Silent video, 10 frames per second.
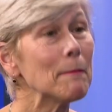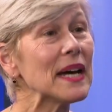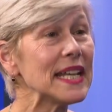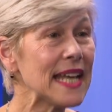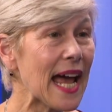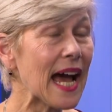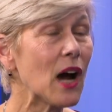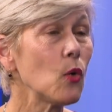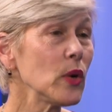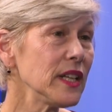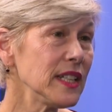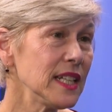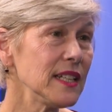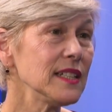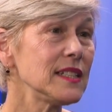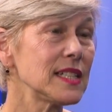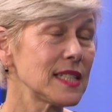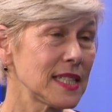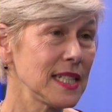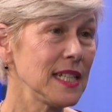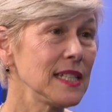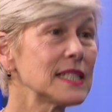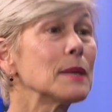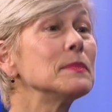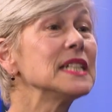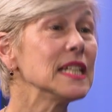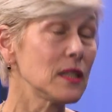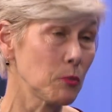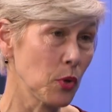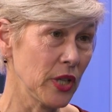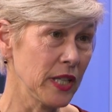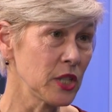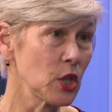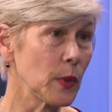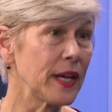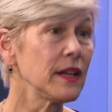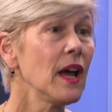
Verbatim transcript: but now we need to see some teeth put into it.